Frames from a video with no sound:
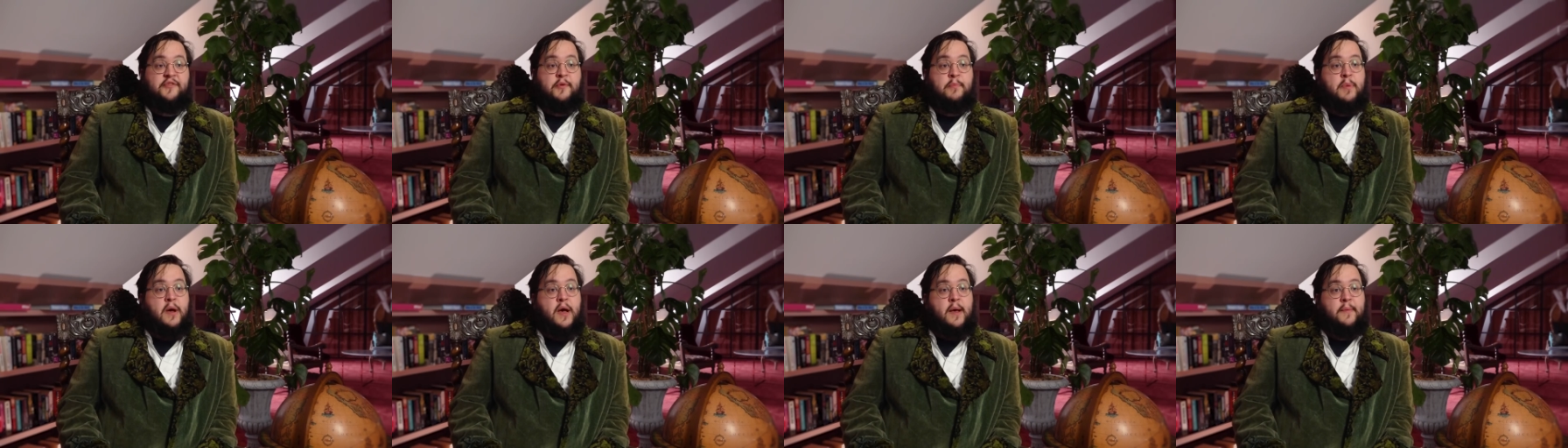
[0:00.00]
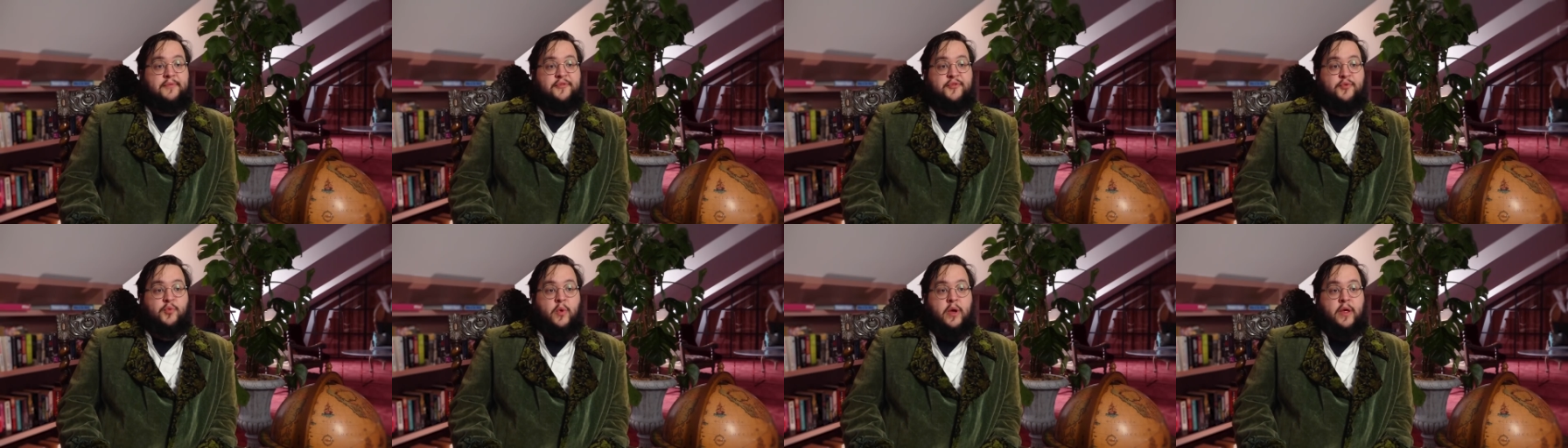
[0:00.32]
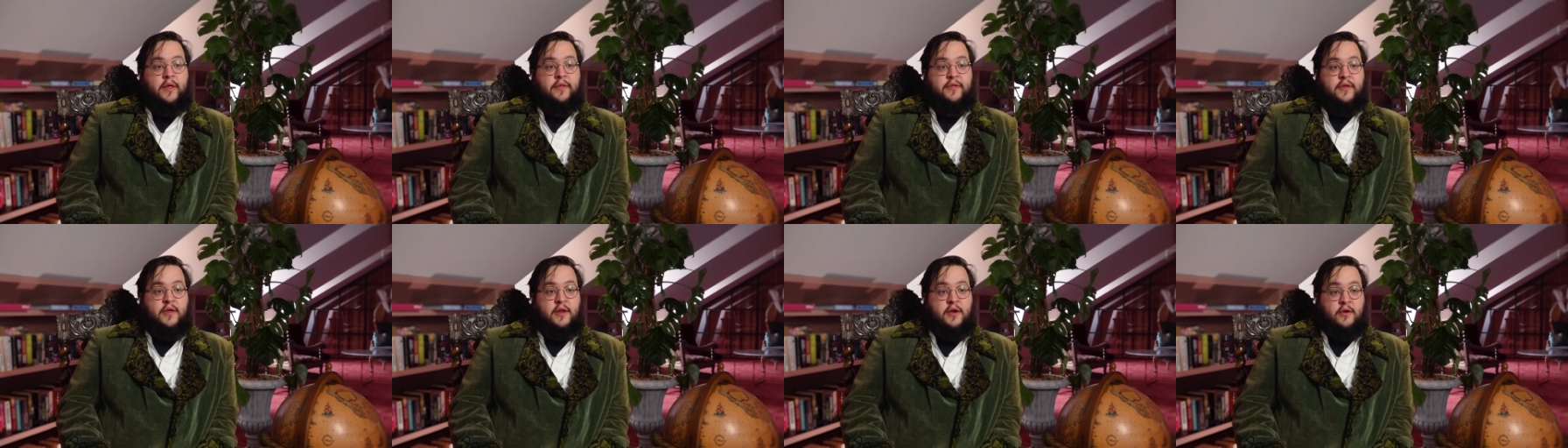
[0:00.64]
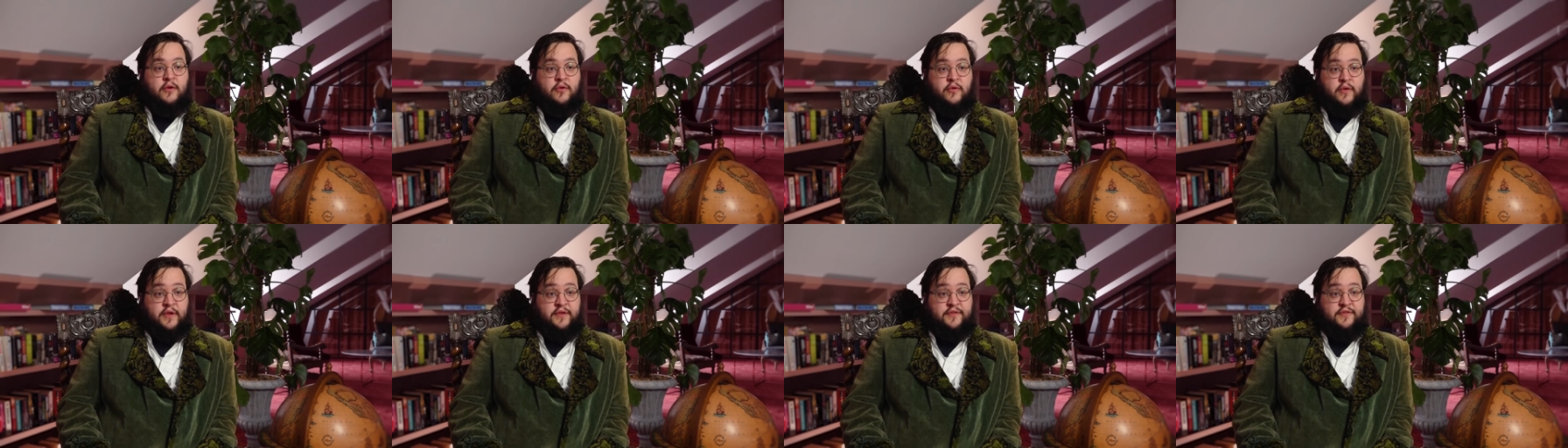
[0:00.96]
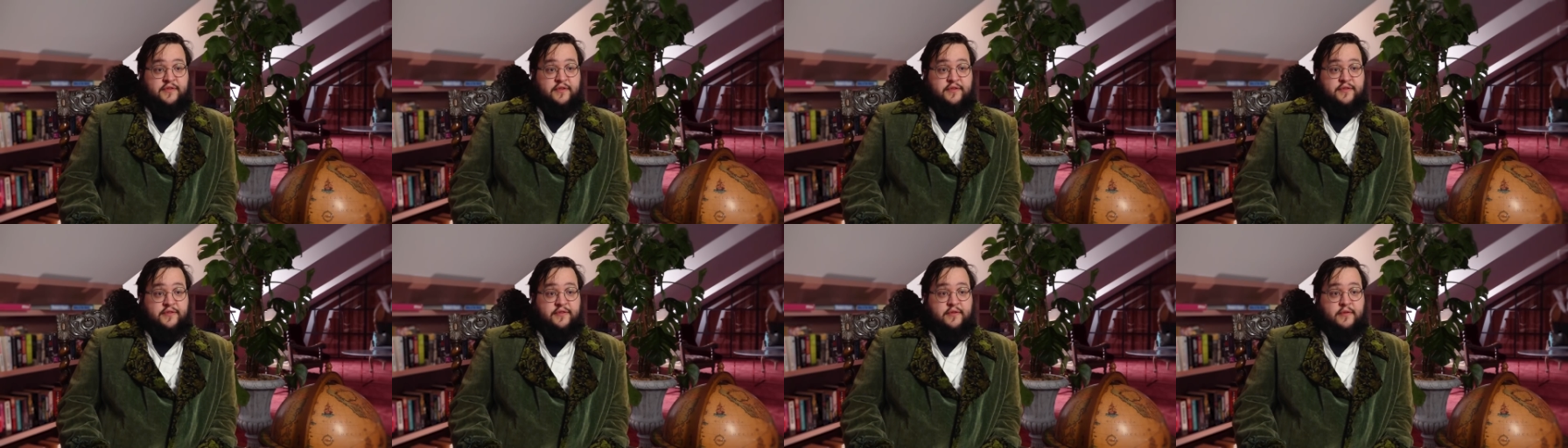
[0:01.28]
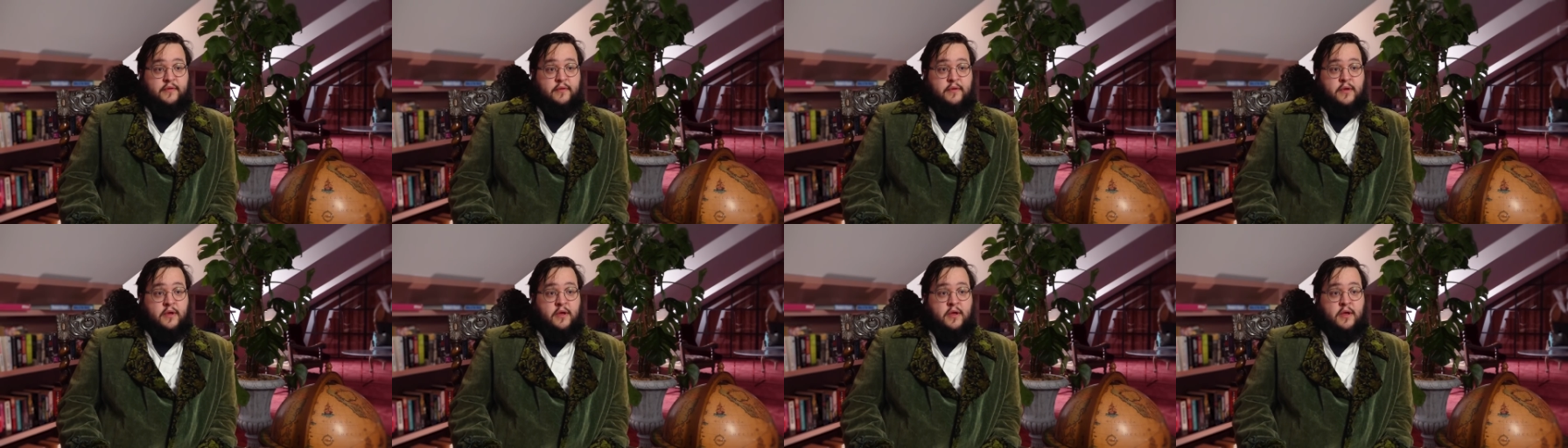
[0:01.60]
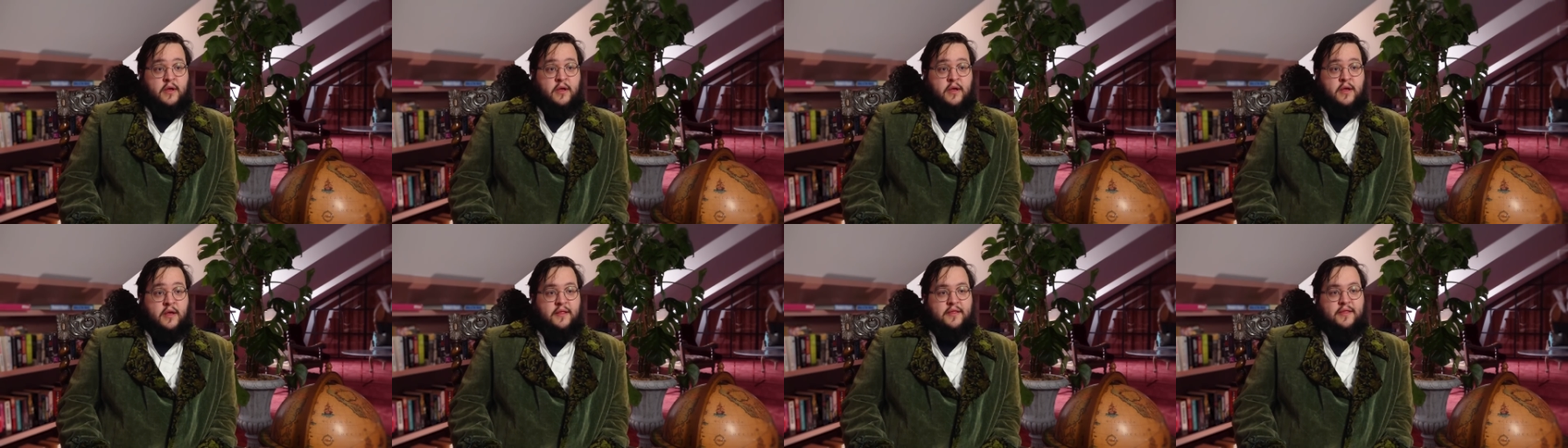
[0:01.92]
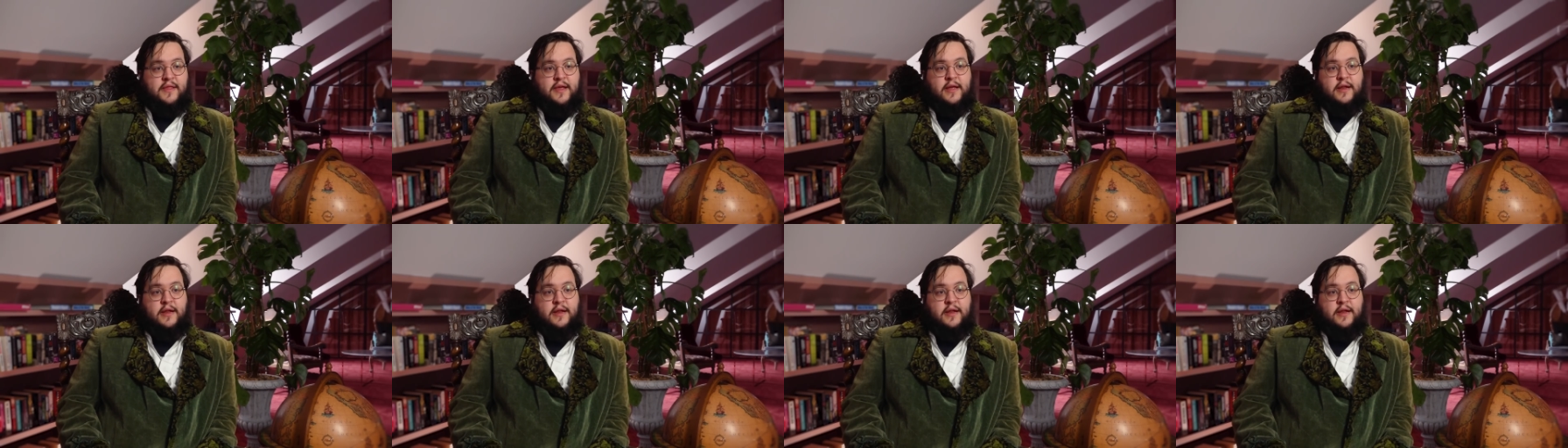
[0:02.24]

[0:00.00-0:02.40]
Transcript: a pop's wealth increases, they